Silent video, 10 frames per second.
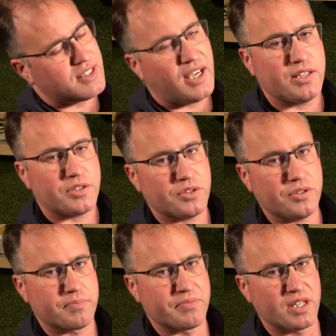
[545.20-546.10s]
start
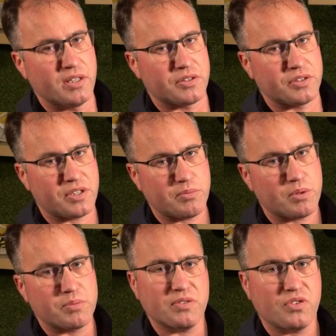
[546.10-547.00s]
to. So
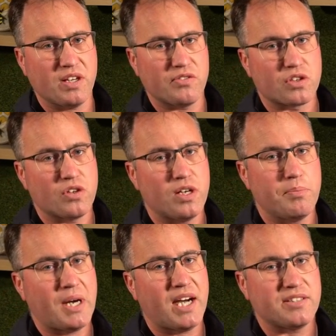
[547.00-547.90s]
sometimes if I have a
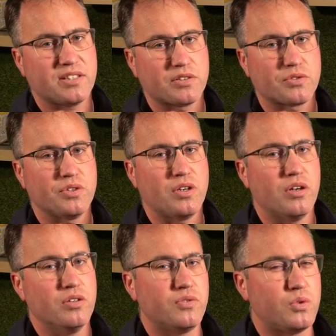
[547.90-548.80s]
guide passing through an
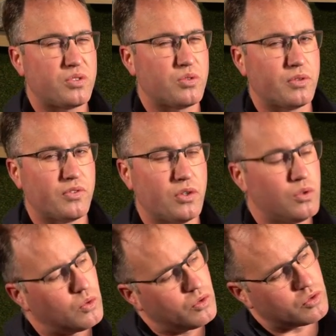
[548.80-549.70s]
oval sort of a
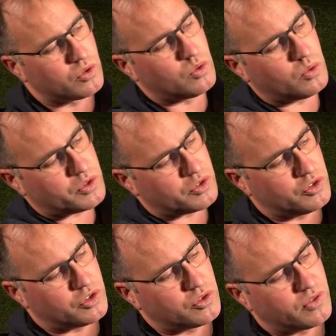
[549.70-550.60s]
lawn or a
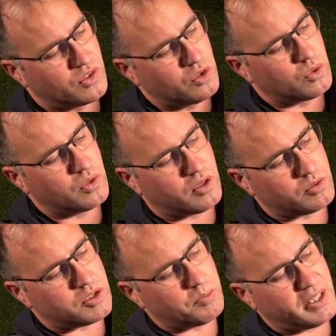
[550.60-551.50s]
horseshoe sort of a lawn, I'll
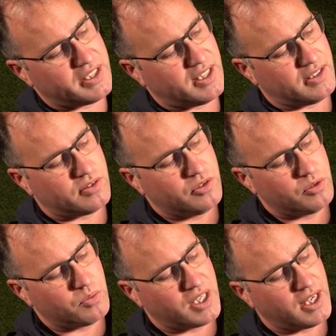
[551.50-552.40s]
split that
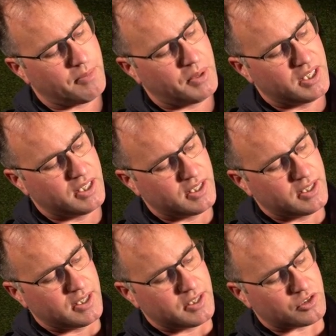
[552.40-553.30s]
third one up.
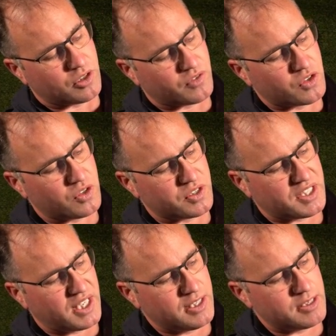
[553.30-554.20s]
So I've got
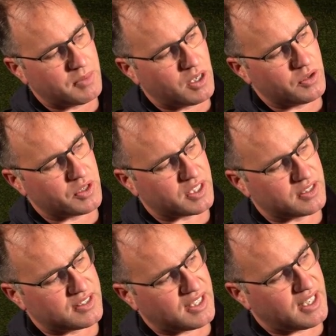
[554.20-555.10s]
telling the mower it can
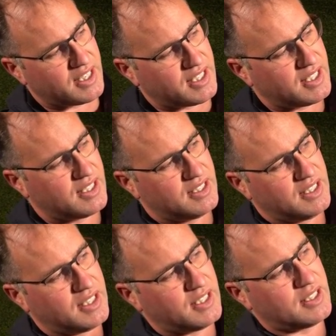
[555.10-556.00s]
start here,
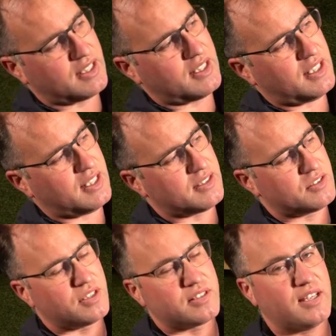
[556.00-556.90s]
here, and here.
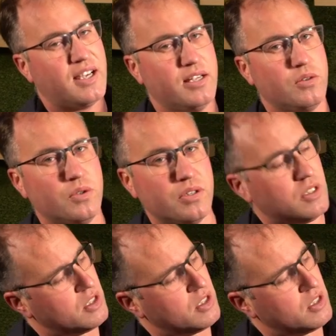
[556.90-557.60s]
So the tail